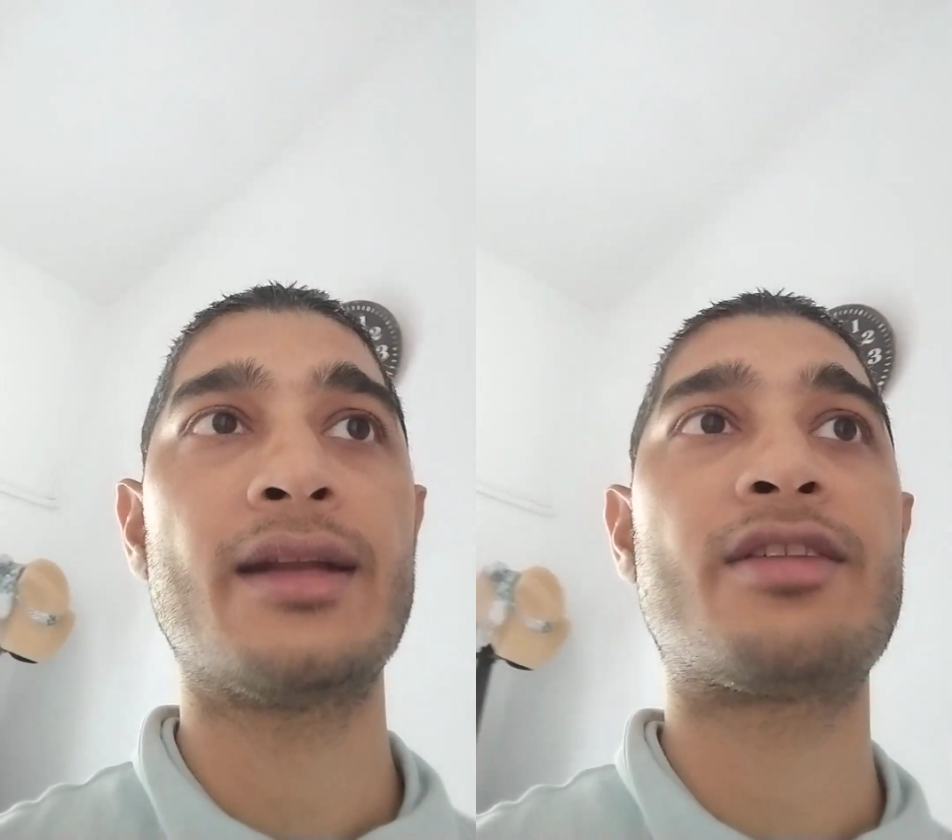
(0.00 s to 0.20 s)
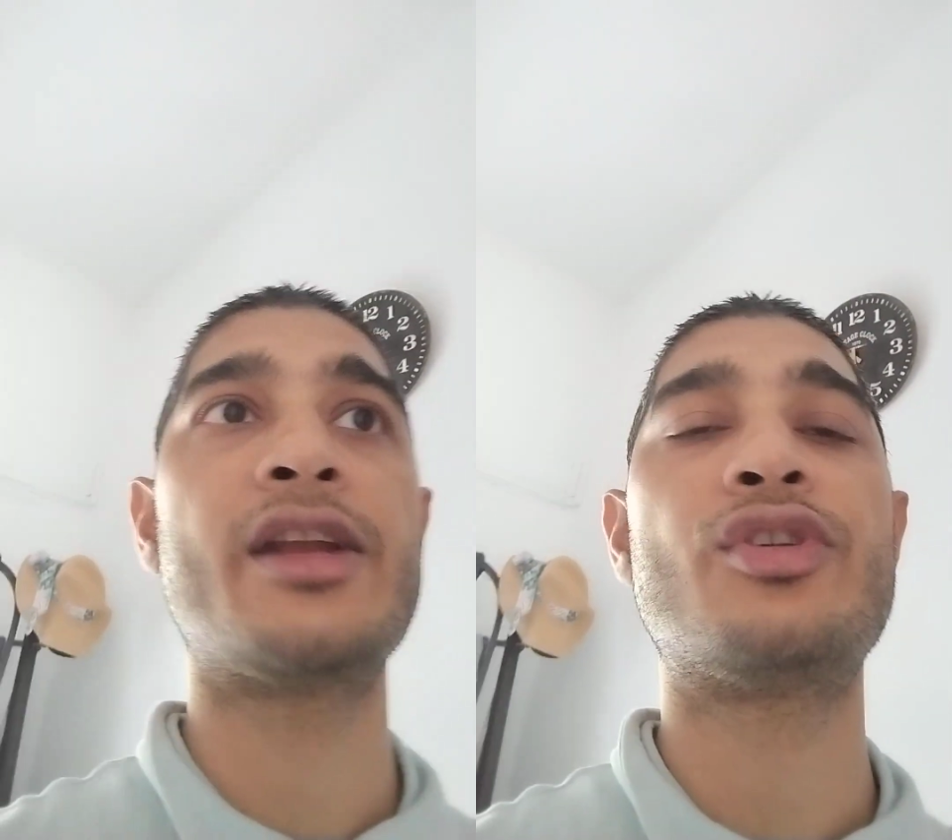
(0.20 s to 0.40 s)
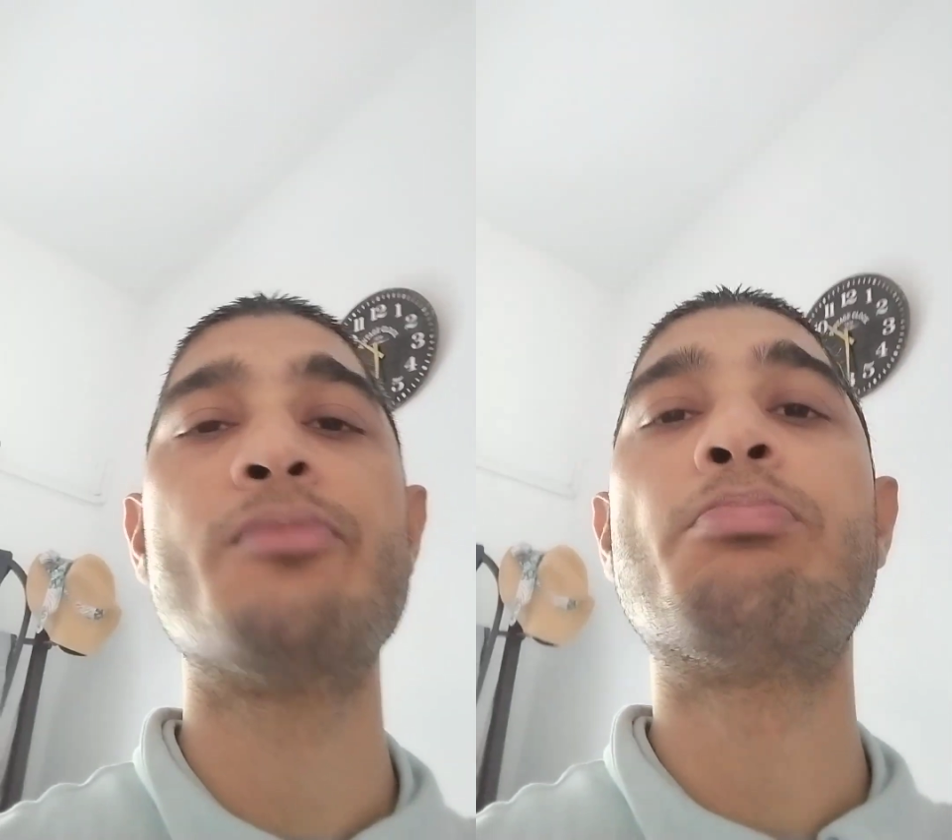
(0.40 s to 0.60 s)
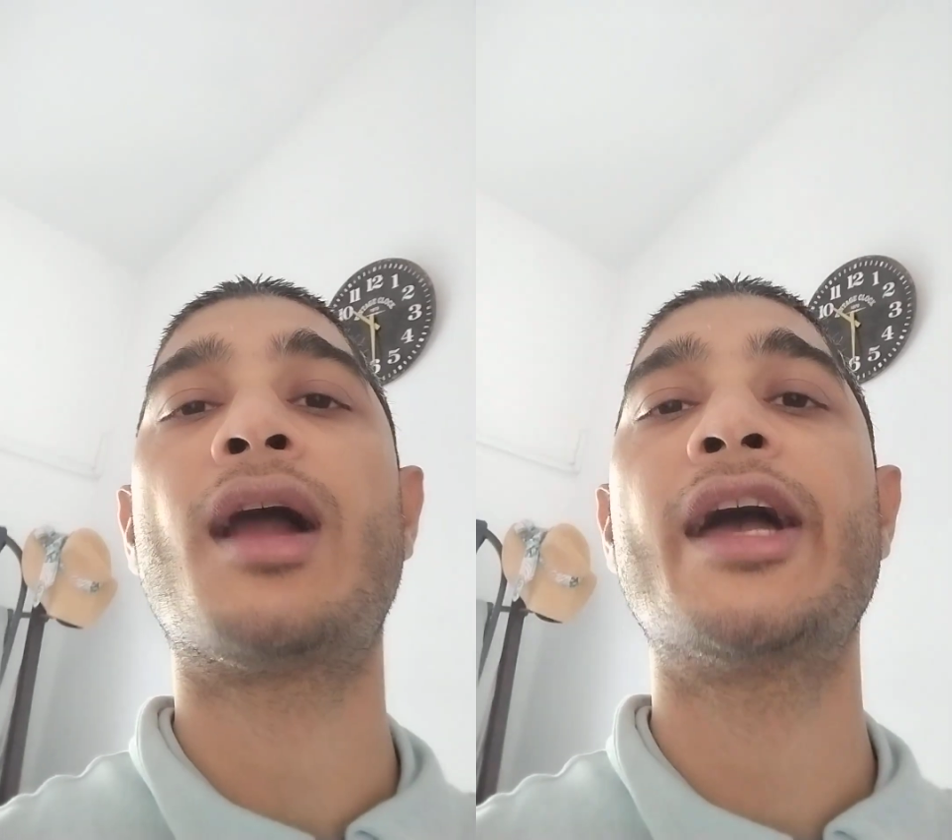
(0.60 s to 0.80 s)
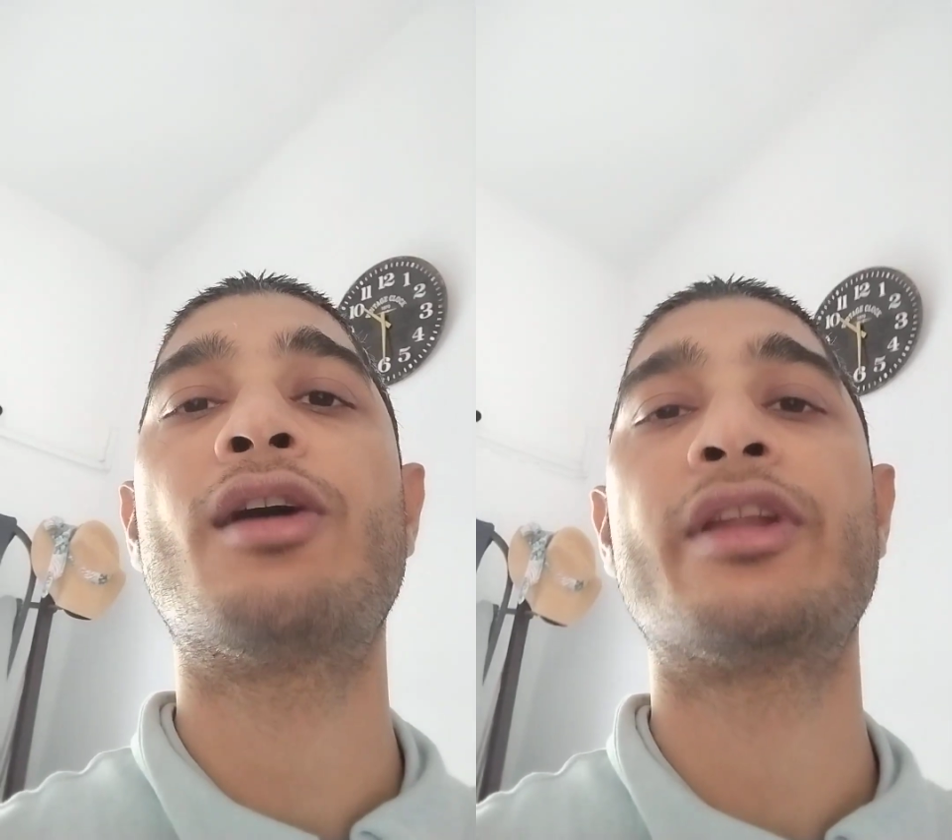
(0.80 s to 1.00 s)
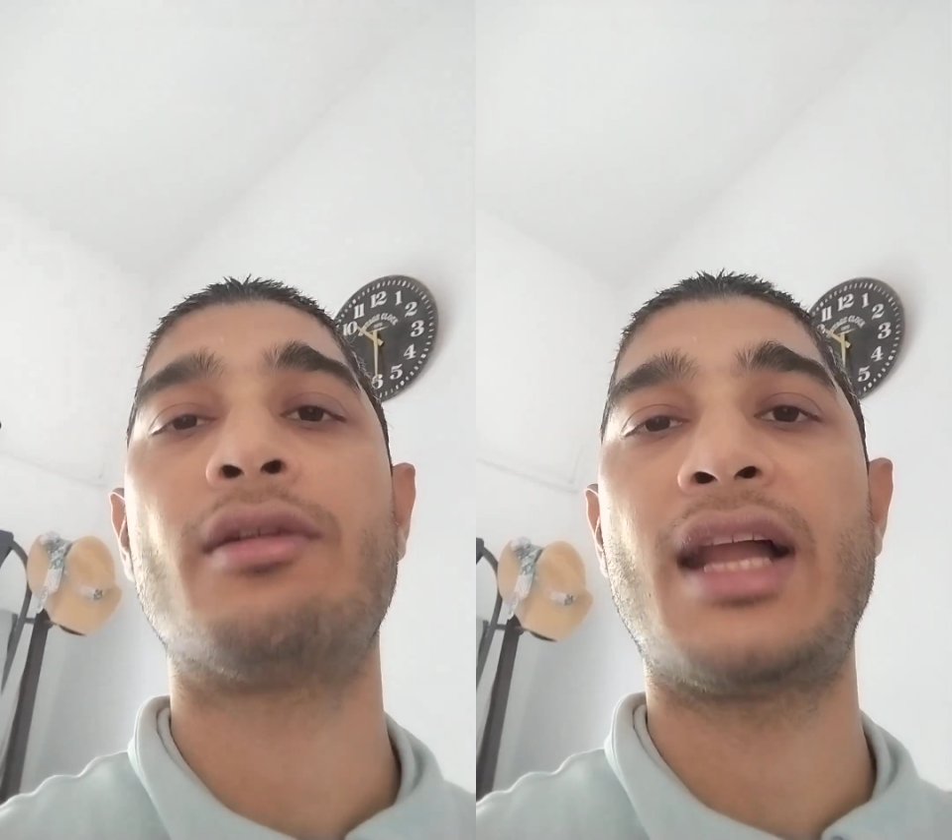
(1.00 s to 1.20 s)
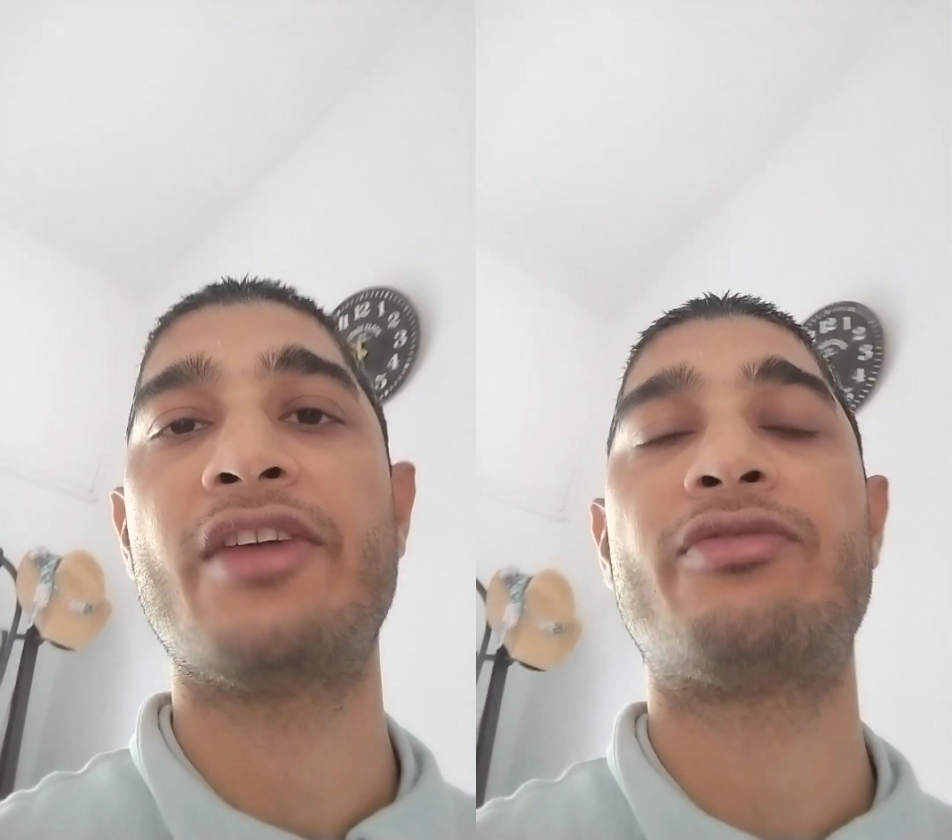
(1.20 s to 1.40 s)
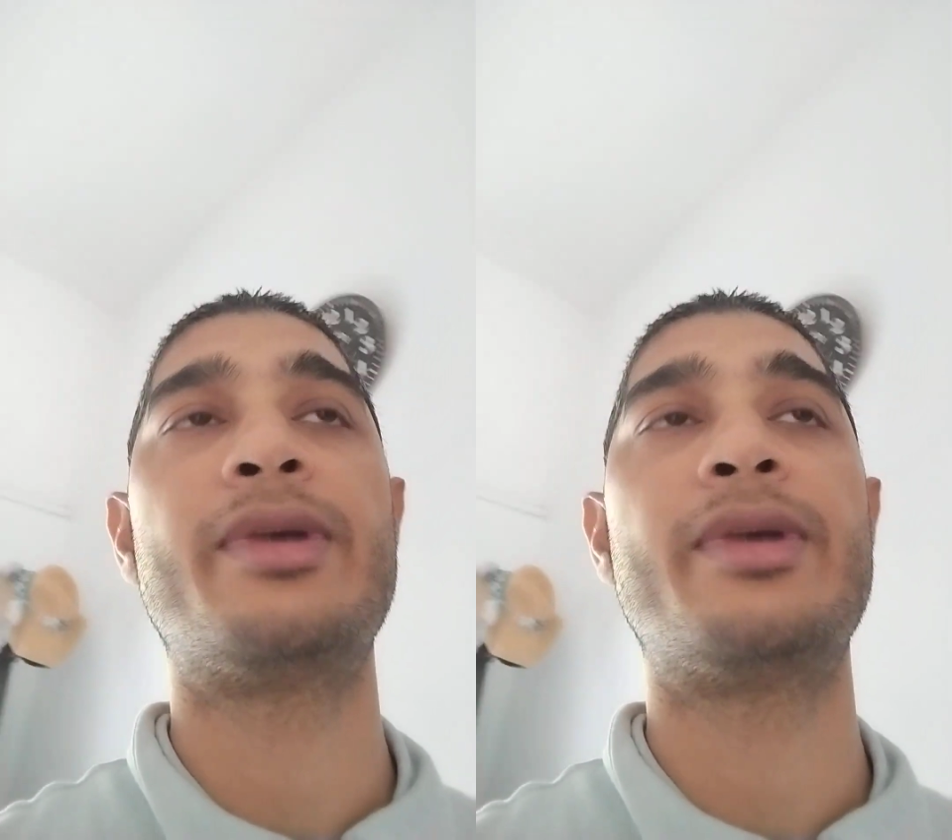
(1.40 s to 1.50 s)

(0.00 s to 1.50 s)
then trying to imply on your life,